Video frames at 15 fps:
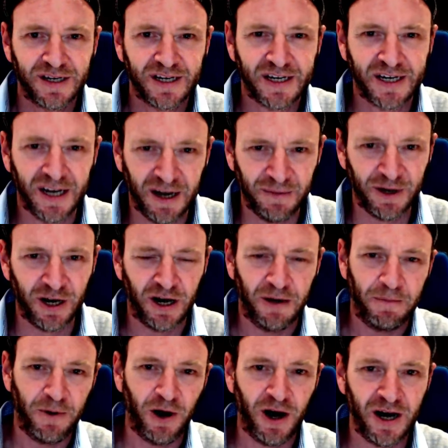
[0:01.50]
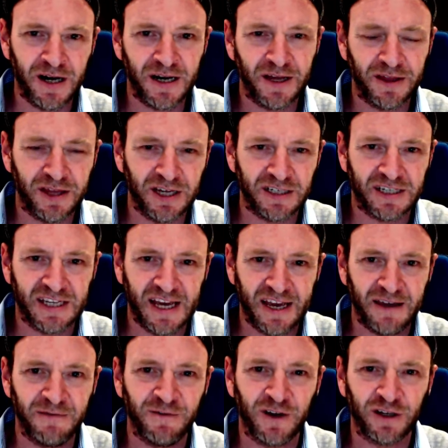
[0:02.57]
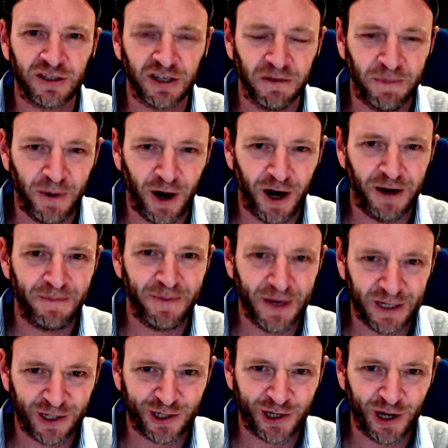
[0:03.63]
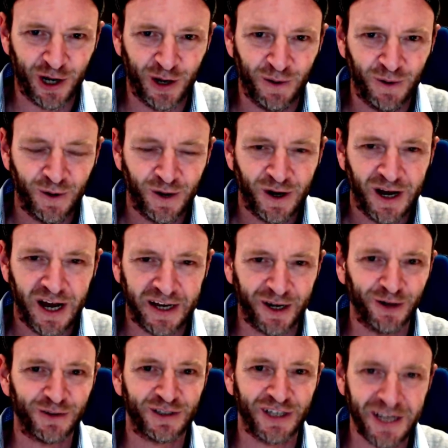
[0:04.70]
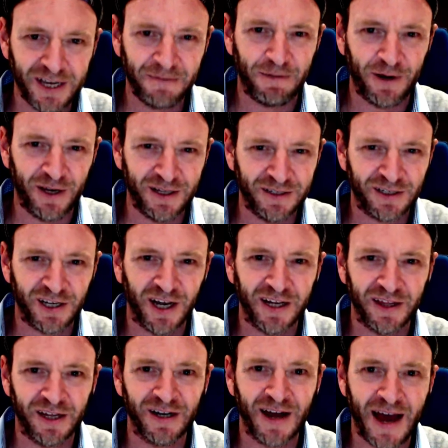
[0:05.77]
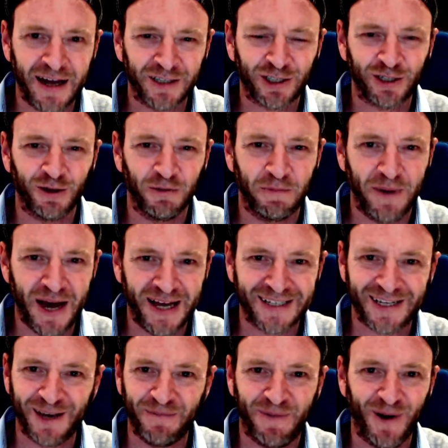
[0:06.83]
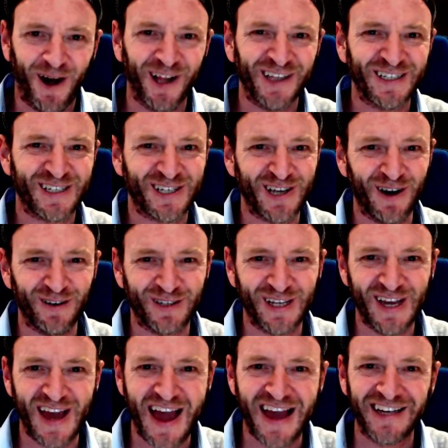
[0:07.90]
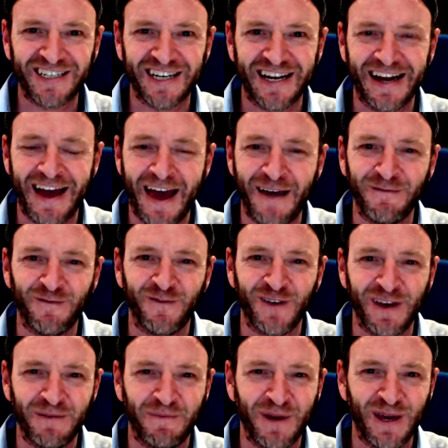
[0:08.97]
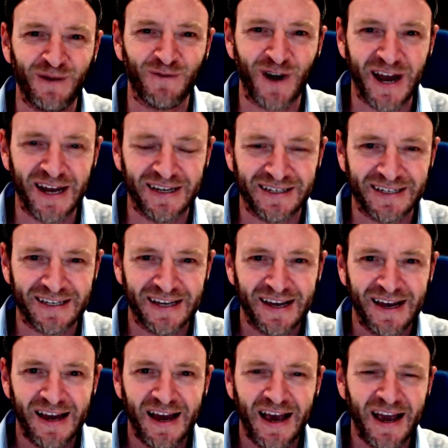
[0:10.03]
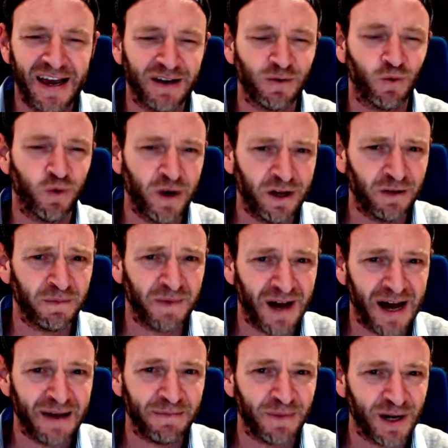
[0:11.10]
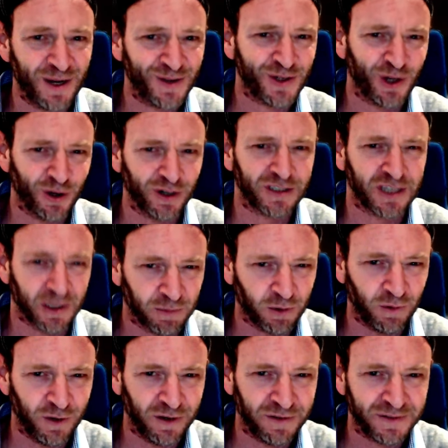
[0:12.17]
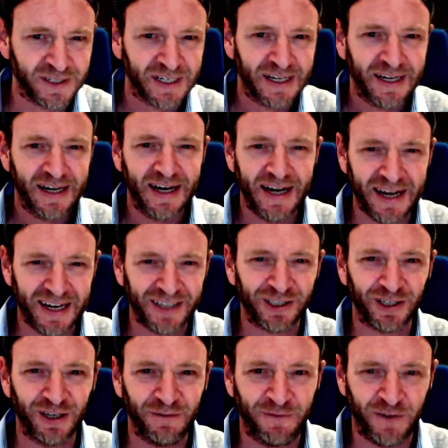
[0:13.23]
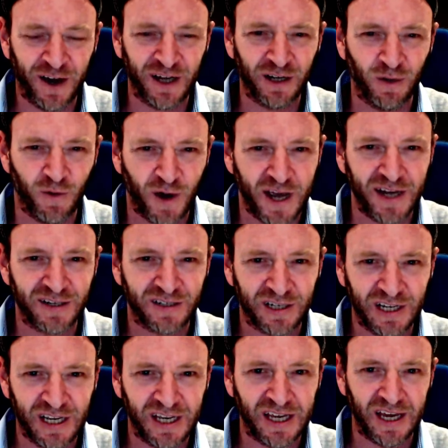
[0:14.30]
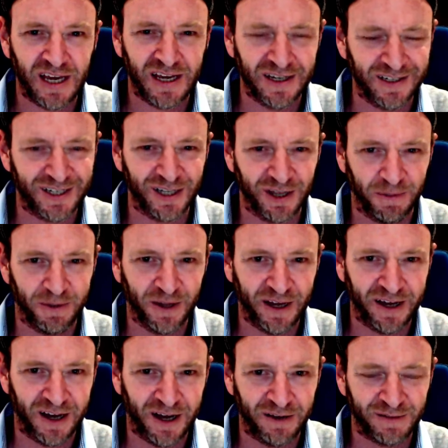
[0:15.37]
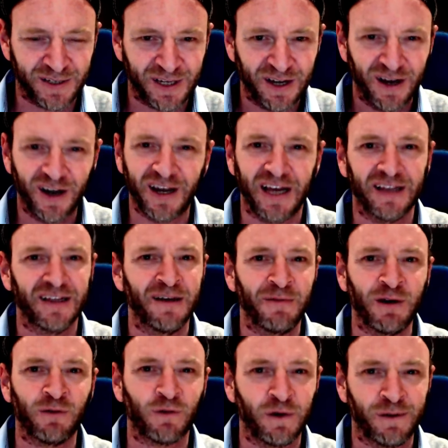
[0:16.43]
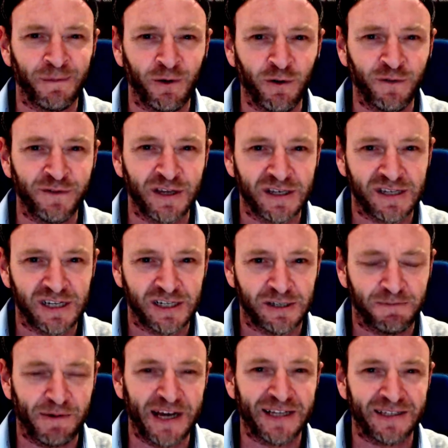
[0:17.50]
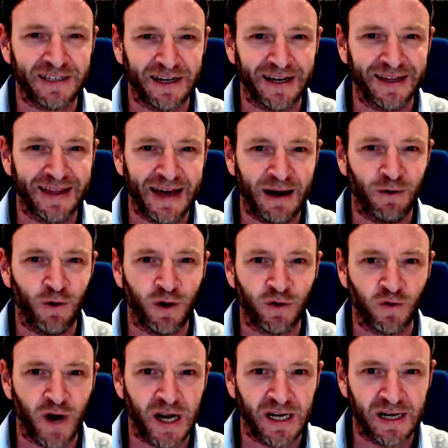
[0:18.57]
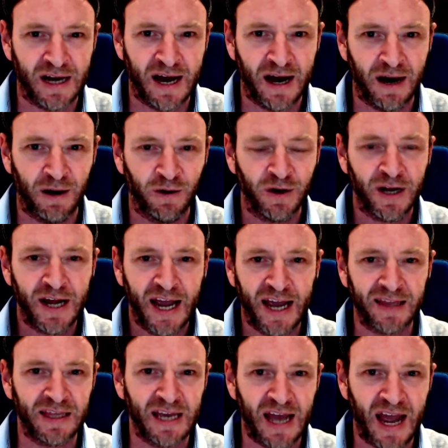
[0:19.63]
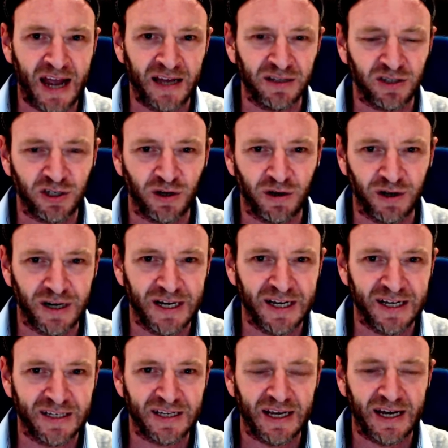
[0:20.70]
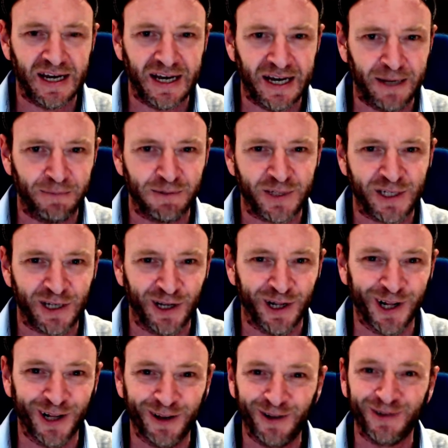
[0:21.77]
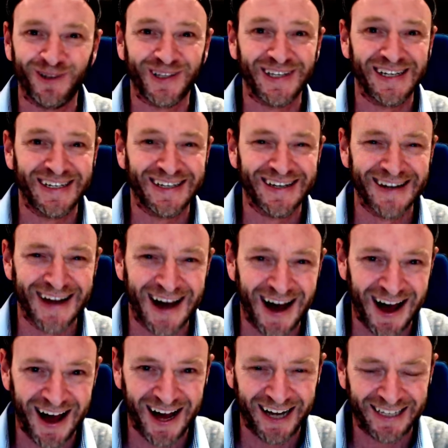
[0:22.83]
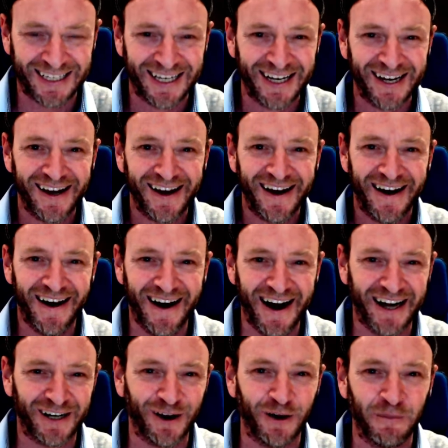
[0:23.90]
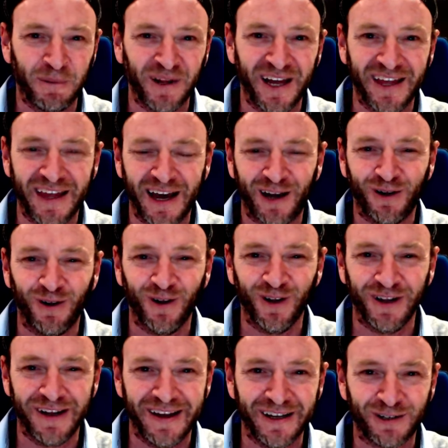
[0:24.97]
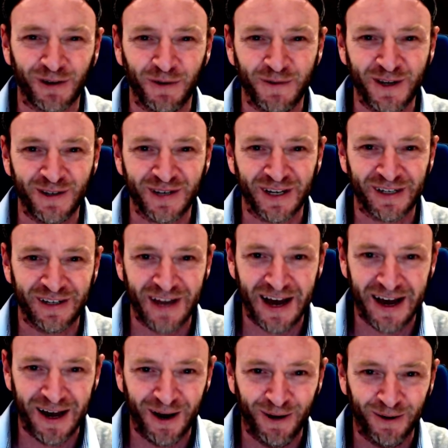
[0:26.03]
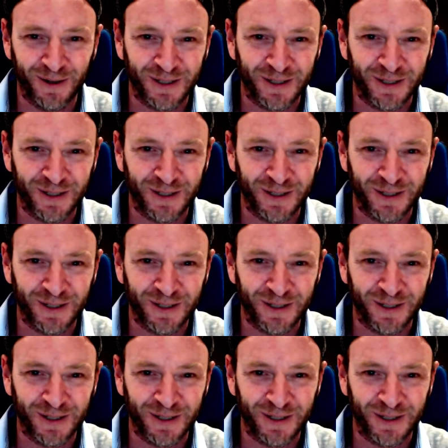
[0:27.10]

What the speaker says: Coming up on the Dave DeBaugh Big Show, I go deep inside the National Basketball Association MVP race. And will my Minnesota Timberwolves actually find a way to sneak into the playoffs? Okay, let me remove the suspense on that one right now. And the answer is absolutely not. All right, go ahead and play that cool intro music now.